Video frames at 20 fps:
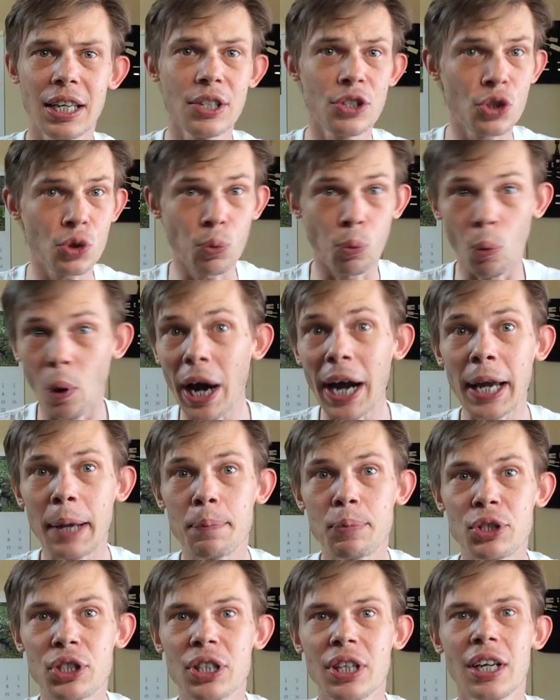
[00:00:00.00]
in
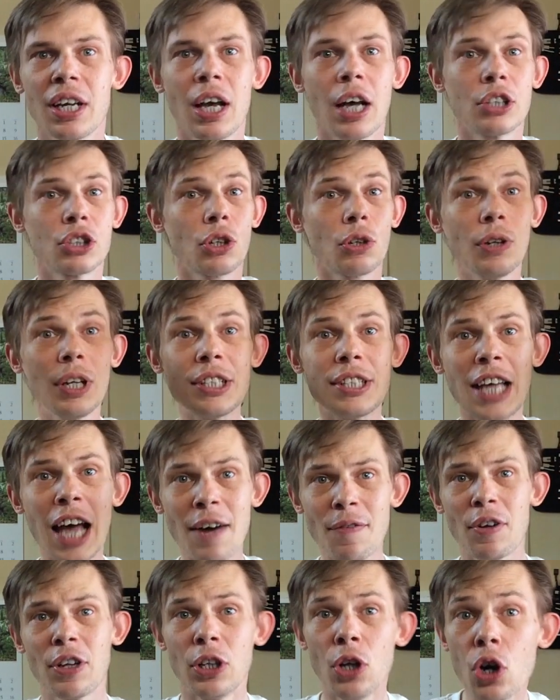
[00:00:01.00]
Swipes. So let's
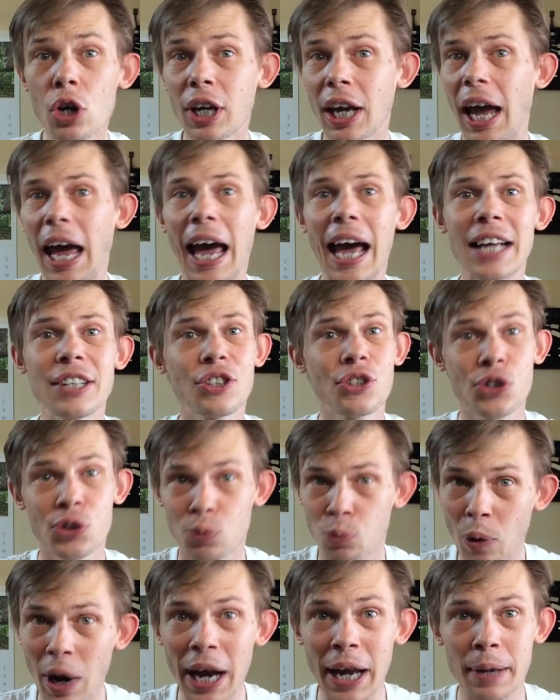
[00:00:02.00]
have a look at
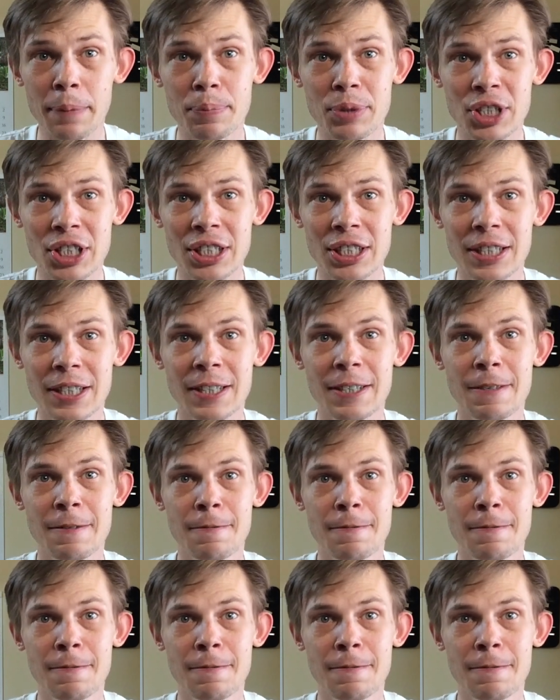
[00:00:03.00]
Swipes.